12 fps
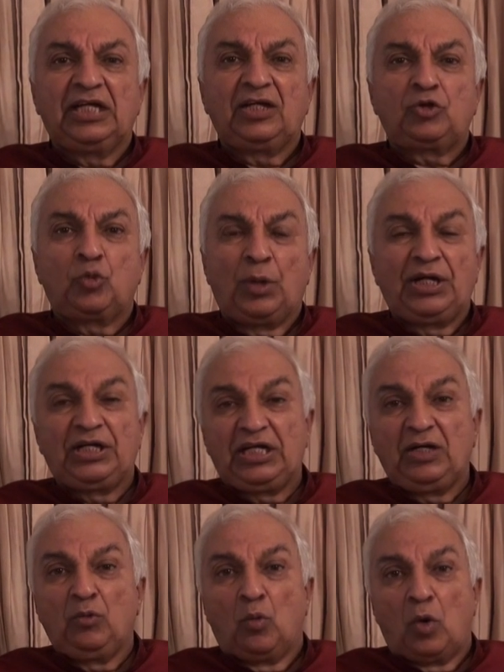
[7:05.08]
is at
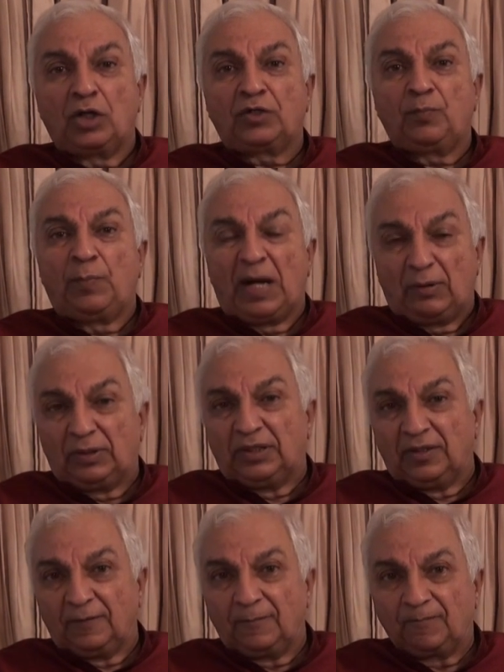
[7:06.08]
20-watt
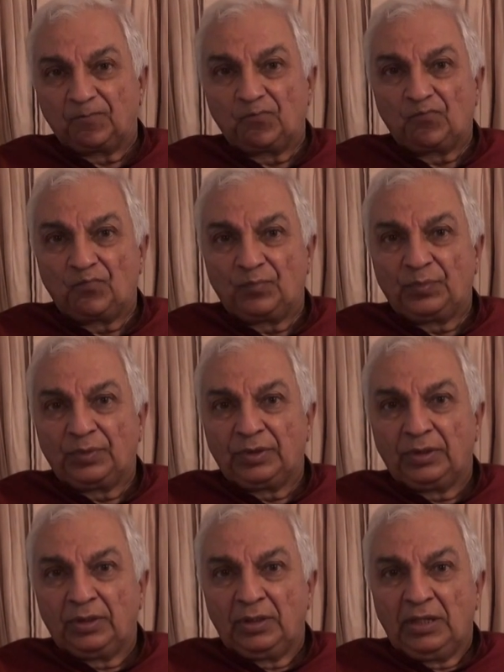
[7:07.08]
power
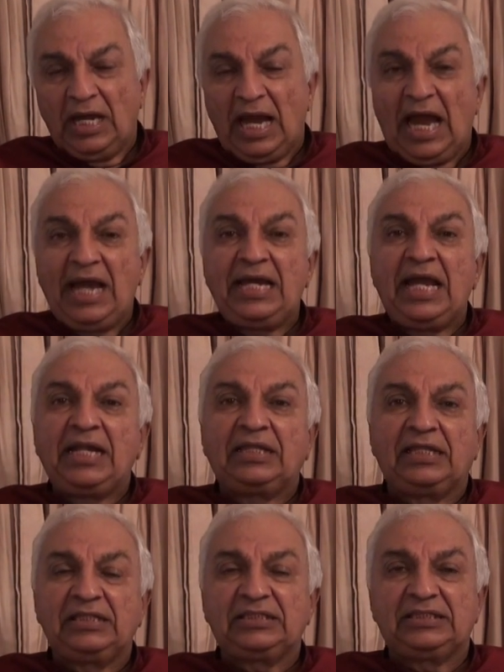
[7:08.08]
and
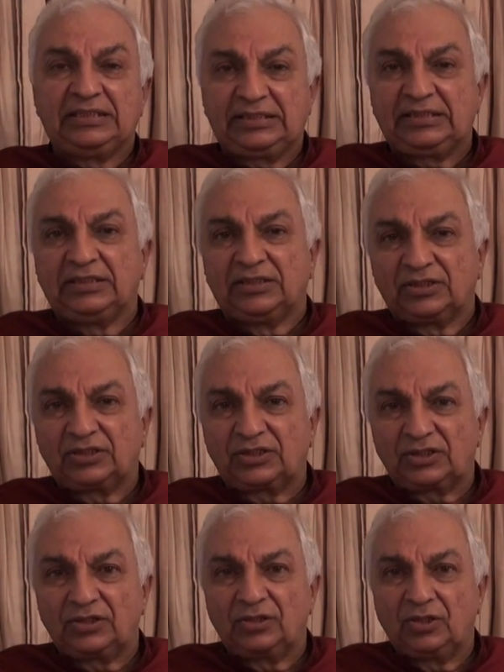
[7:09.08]
at this
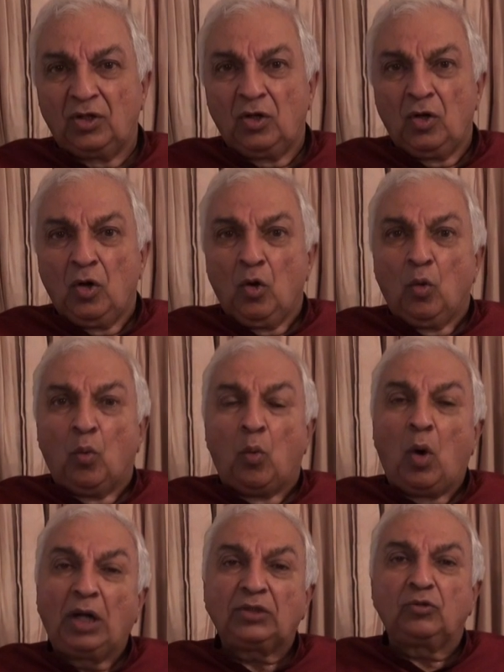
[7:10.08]
distance,
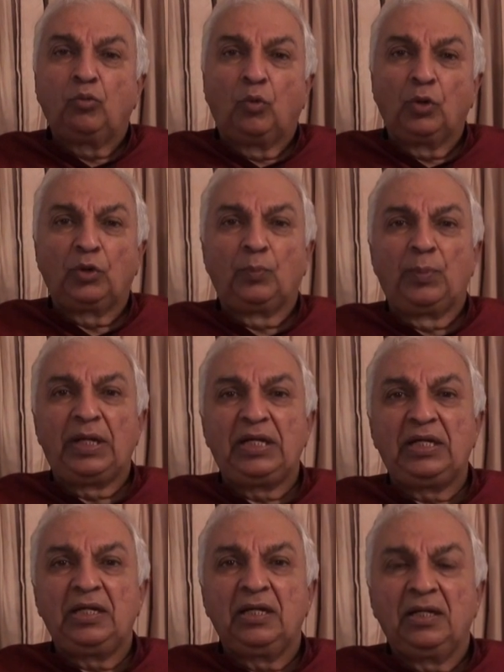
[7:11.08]
what would
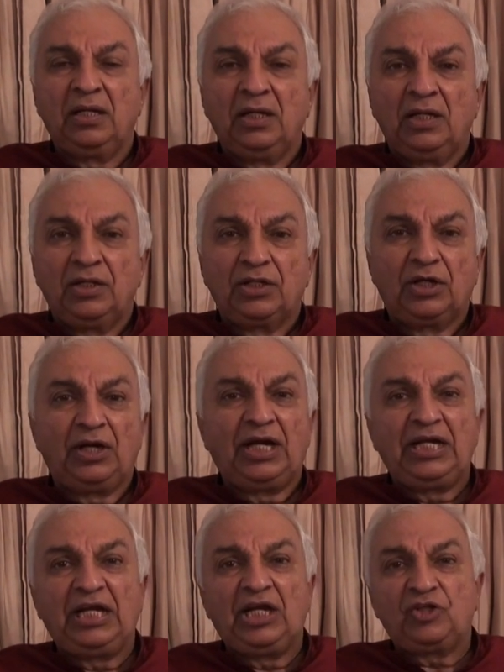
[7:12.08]
be the
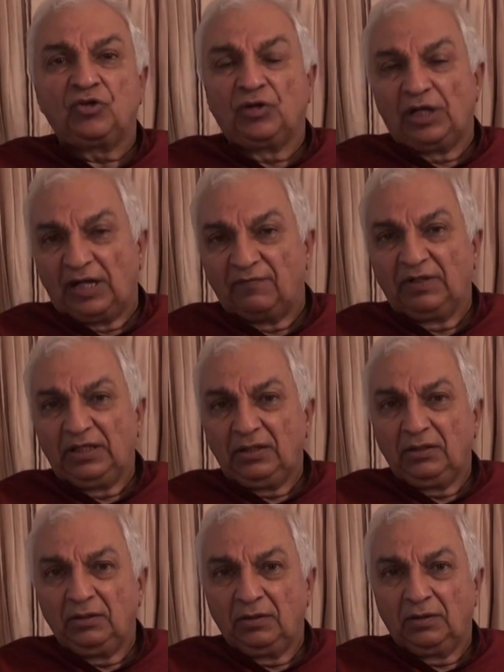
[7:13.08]
radiation level?